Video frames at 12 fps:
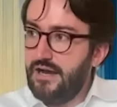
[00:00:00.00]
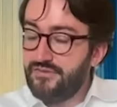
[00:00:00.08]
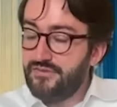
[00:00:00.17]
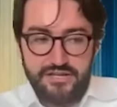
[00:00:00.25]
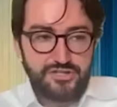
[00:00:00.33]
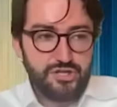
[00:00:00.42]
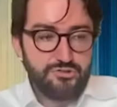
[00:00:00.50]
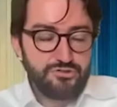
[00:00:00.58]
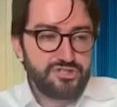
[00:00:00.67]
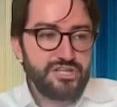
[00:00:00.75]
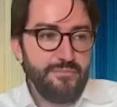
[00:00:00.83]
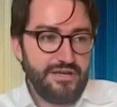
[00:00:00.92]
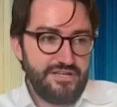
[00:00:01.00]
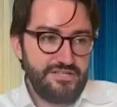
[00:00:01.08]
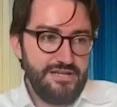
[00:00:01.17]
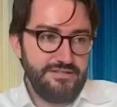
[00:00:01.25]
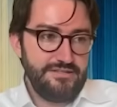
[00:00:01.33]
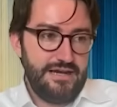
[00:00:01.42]
I think so to some
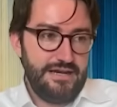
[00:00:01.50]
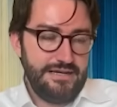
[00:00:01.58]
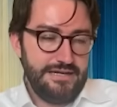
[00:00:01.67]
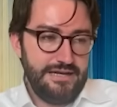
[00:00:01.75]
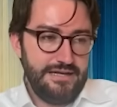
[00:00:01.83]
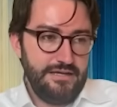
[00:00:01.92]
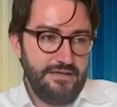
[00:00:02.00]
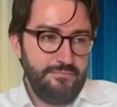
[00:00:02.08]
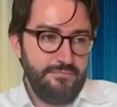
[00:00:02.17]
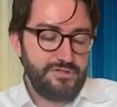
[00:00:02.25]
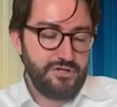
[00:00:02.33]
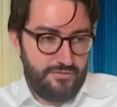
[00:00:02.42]
extent. I